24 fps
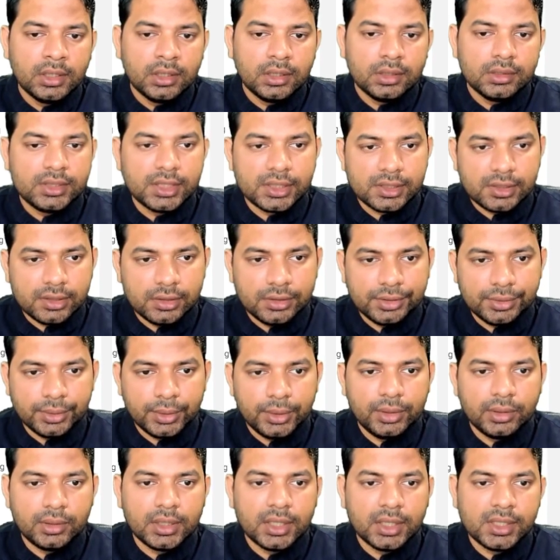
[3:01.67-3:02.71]
just to show
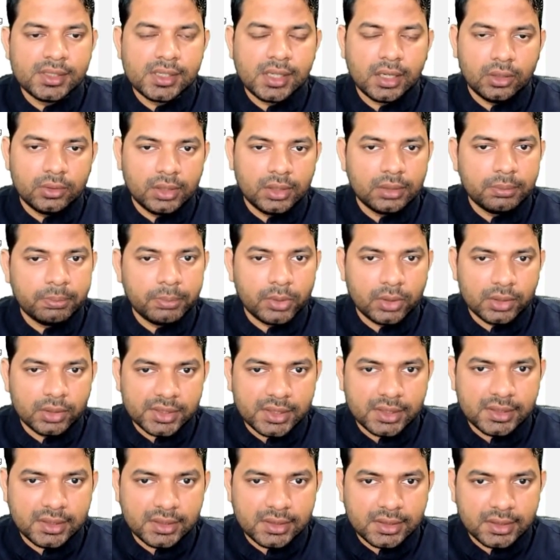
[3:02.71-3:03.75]
you guys how that
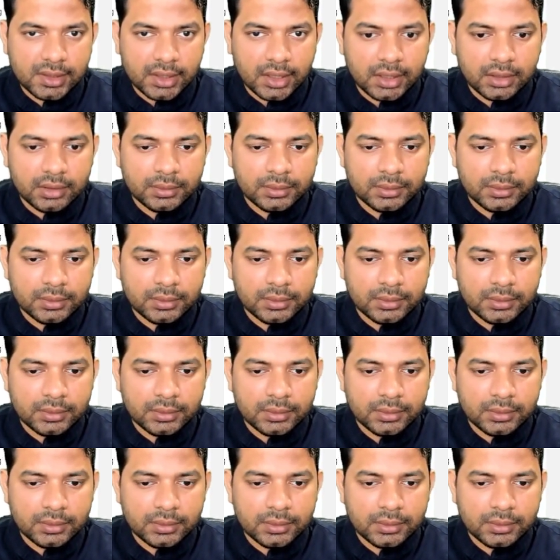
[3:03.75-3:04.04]
process is done.